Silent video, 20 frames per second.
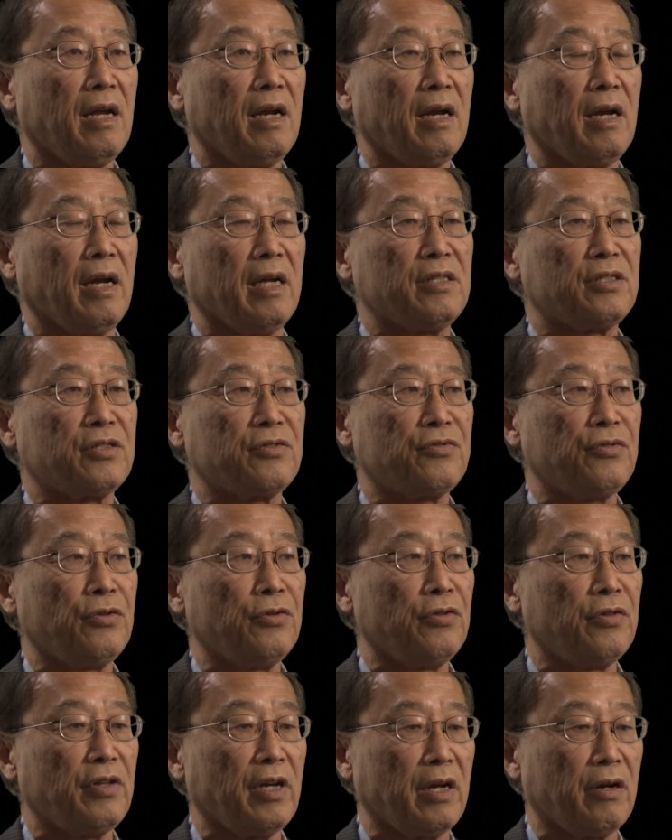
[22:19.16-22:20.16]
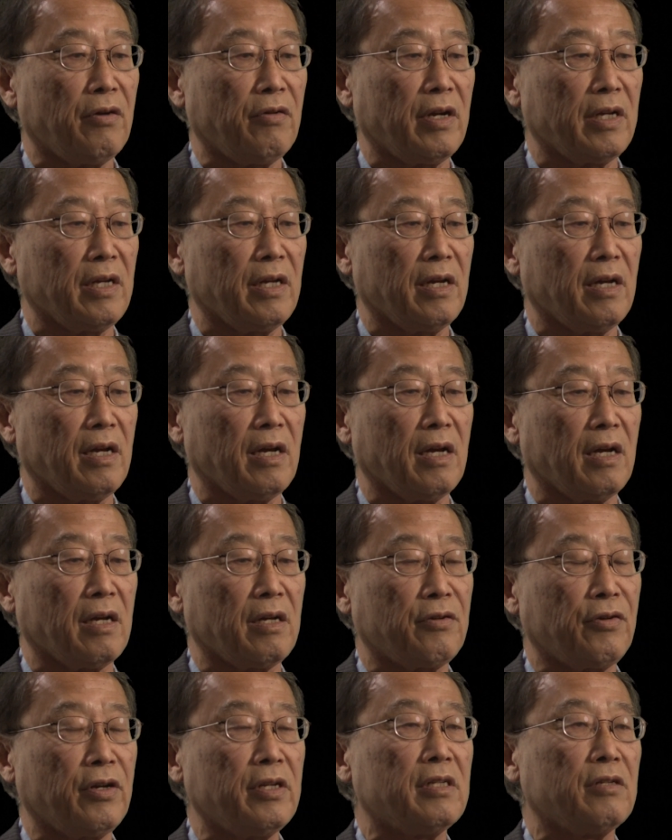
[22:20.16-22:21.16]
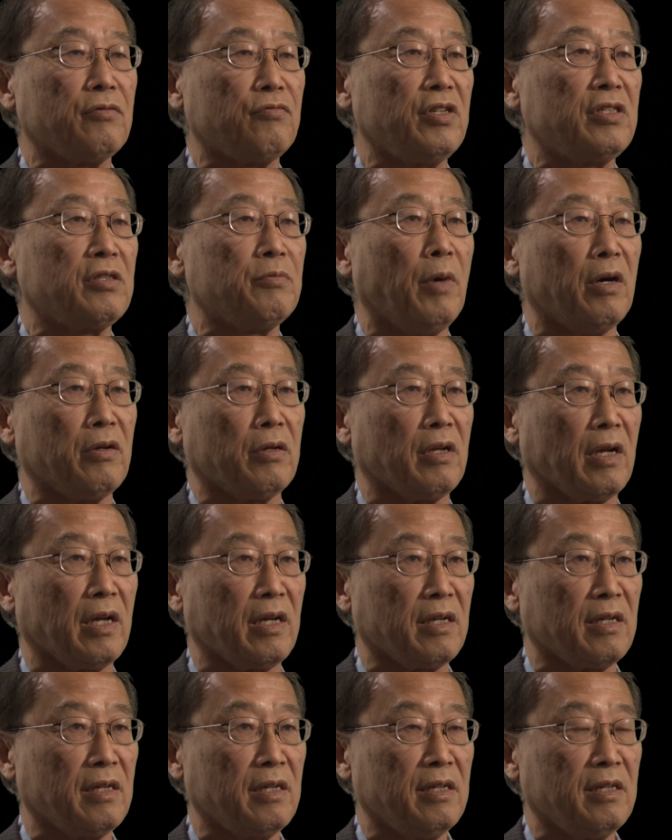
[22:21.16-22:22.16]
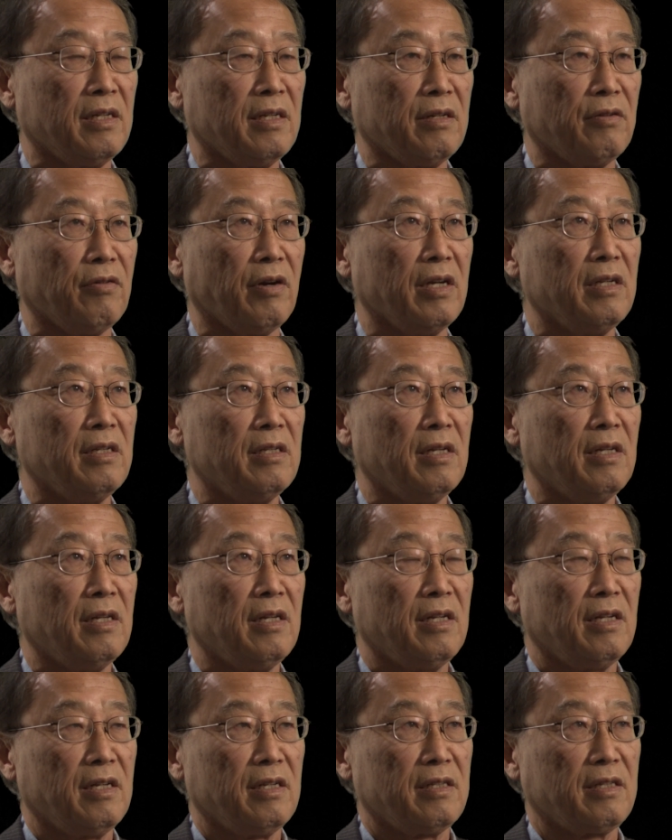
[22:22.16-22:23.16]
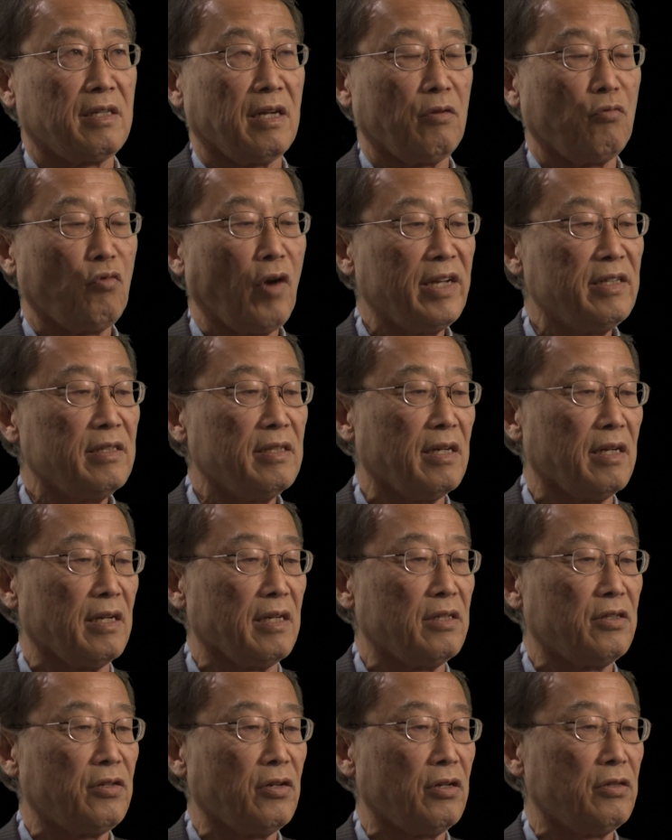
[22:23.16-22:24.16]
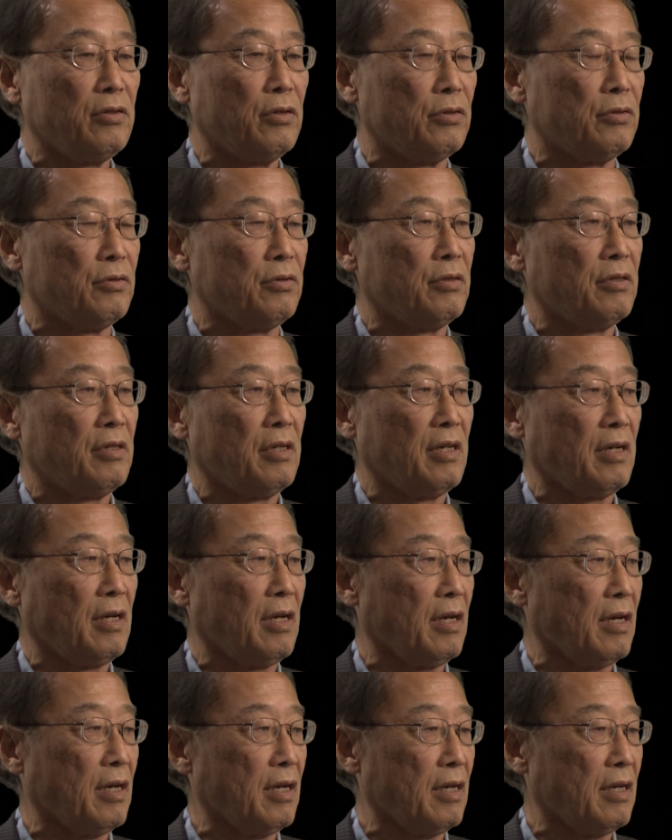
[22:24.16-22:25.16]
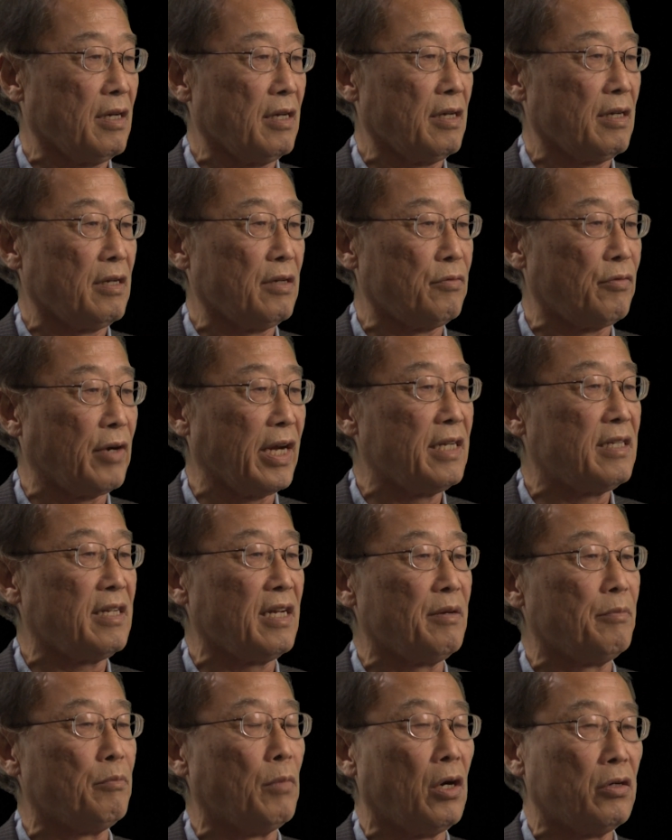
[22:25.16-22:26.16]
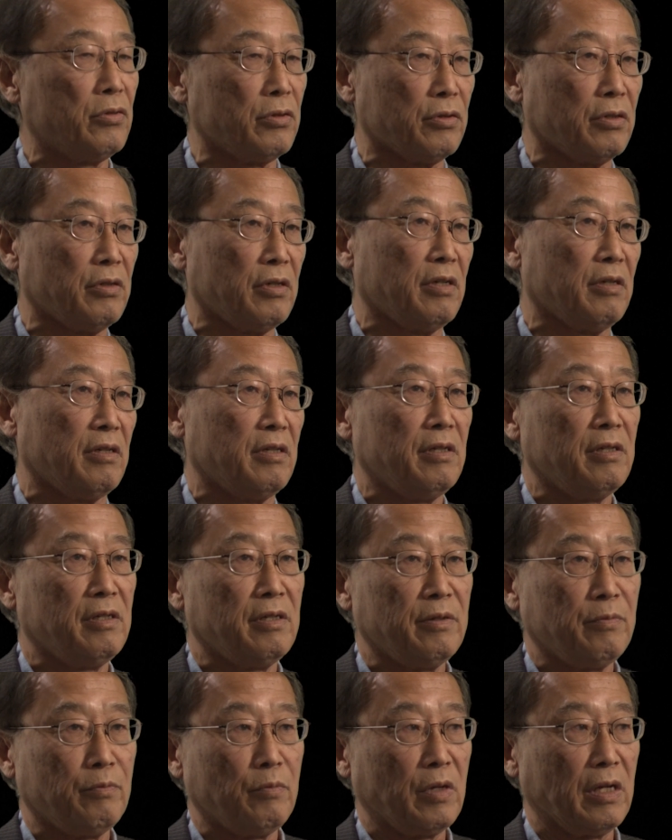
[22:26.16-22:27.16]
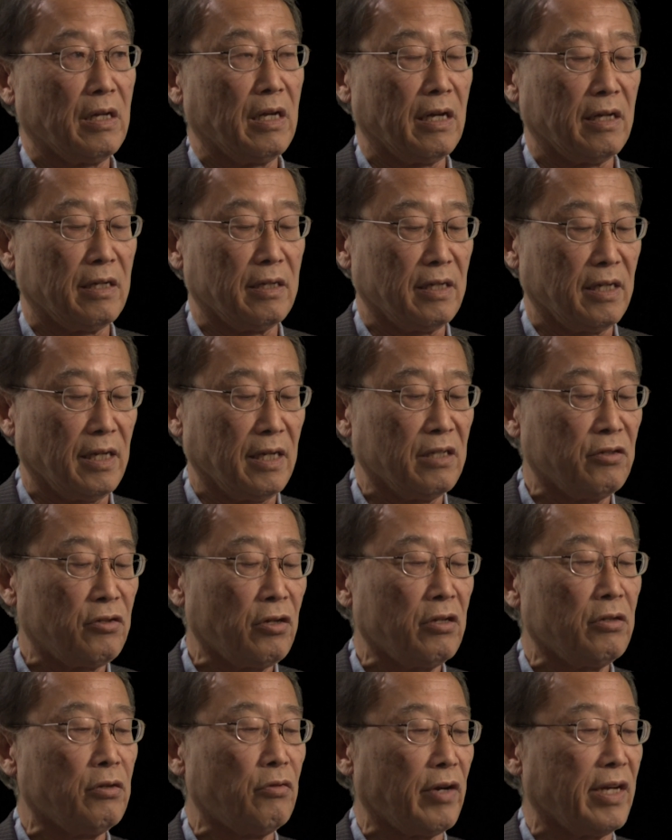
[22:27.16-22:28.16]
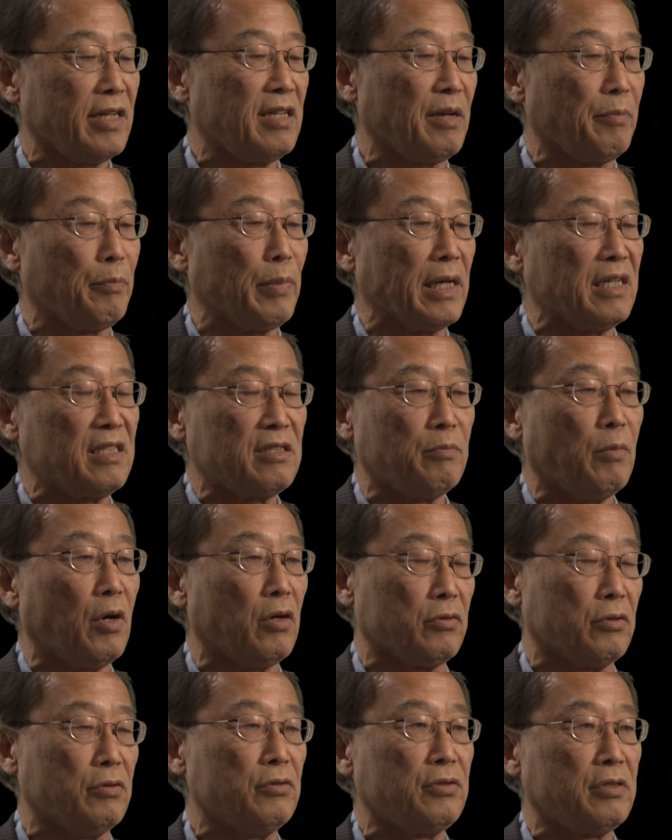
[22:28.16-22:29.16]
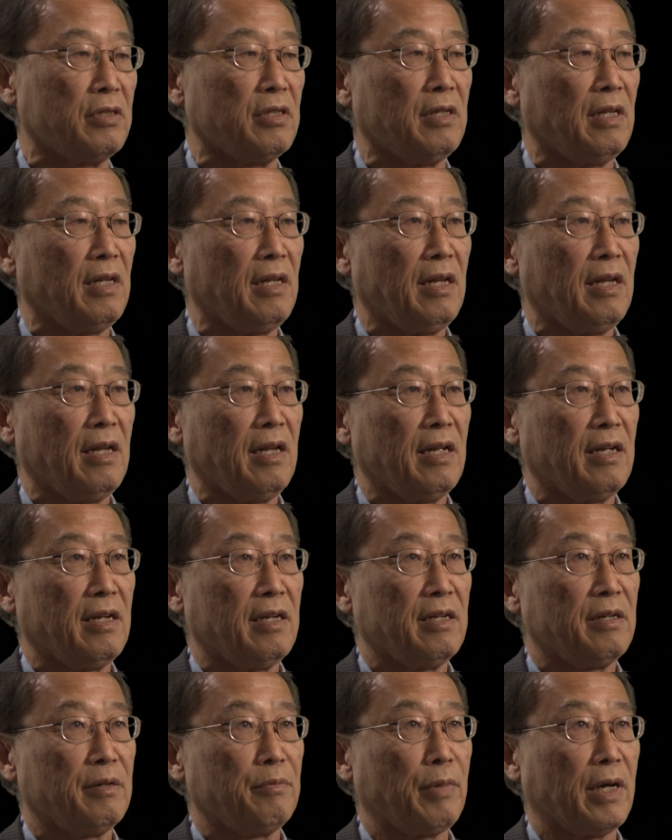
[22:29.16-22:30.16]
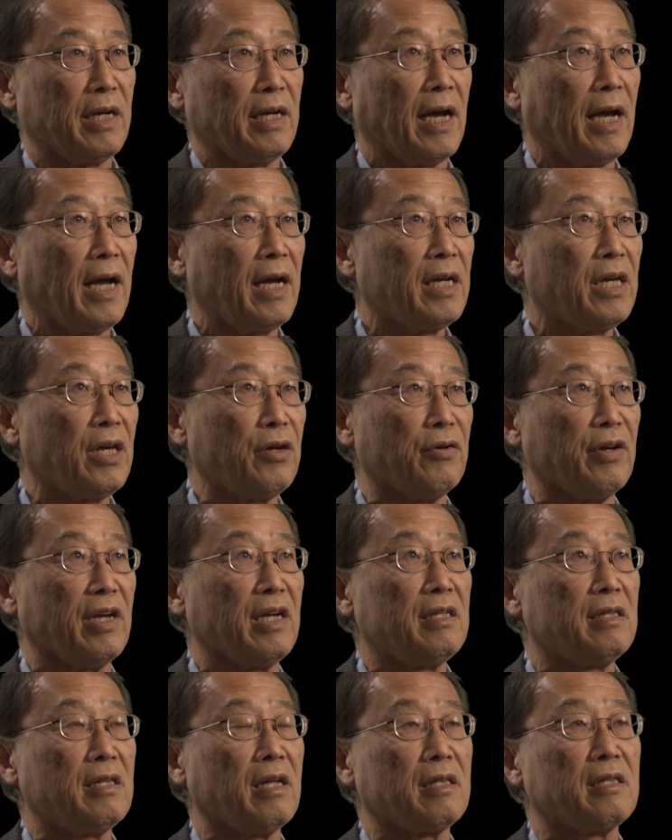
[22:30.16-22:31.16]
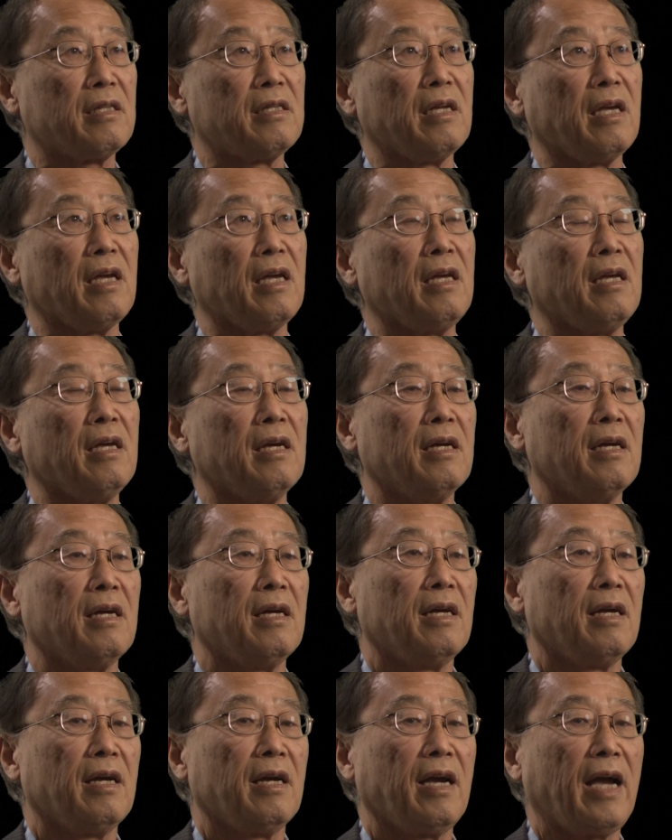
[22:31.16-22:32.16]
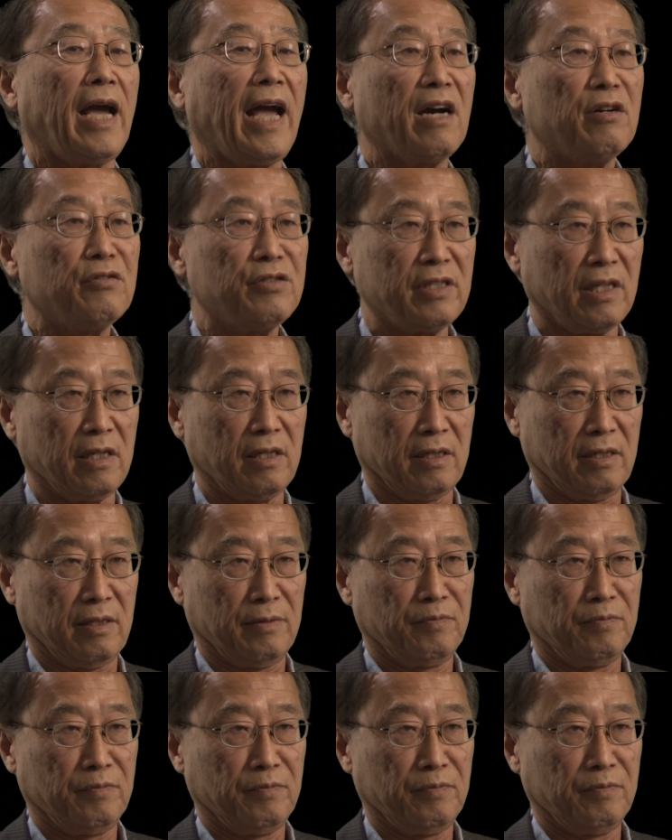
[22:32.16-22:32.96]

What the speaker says: is through their credit risk modeling, right? They run the internal rating model, internal rating based models, by arguing that the housing